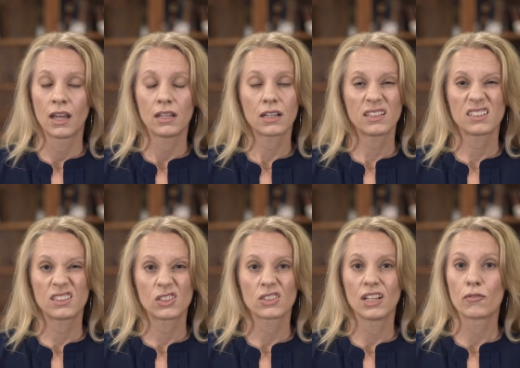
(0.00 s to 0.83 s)
Not that
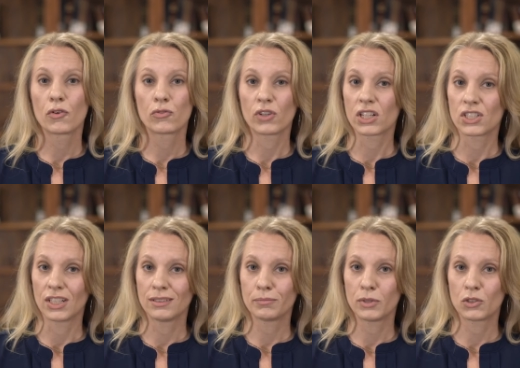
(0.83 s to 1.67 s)
there's never
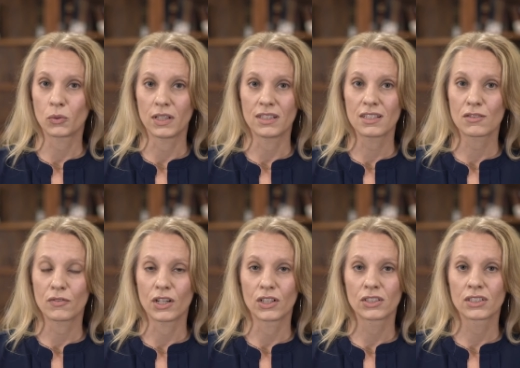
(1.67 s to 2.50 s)
friction between these
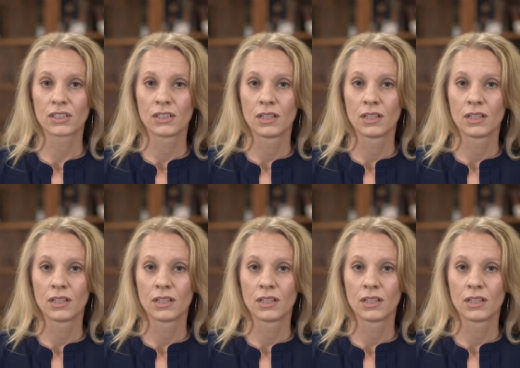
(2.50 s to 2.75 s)
spheres,